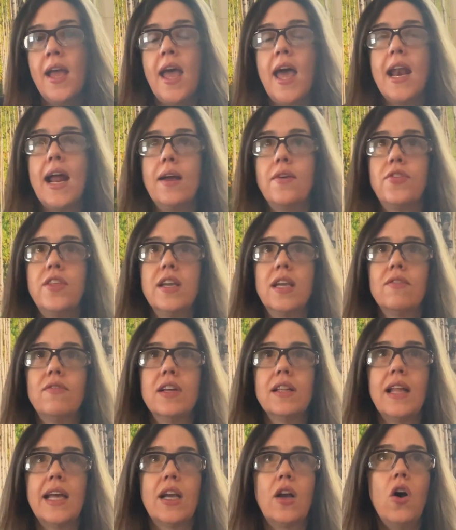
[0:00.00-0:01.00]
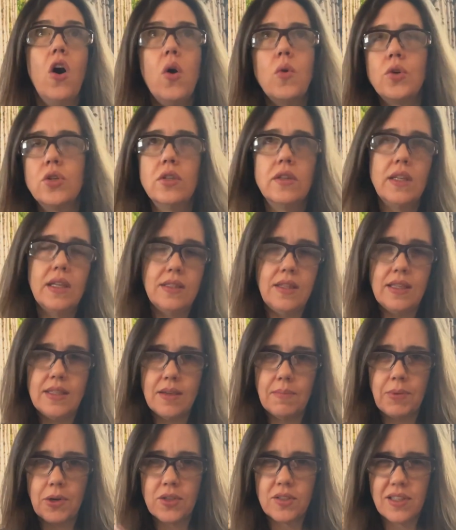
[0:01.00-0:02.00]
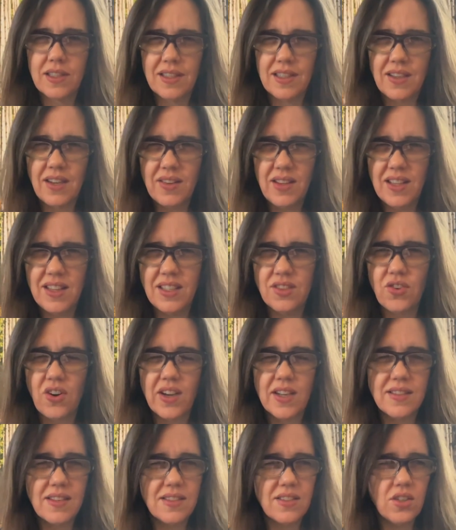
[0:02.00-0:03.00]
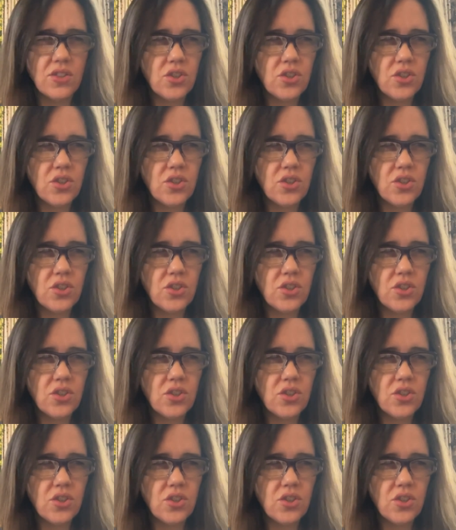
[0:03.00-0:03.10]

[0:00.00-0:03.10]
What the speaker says: And I think of it like, oh, the person in the drawing says,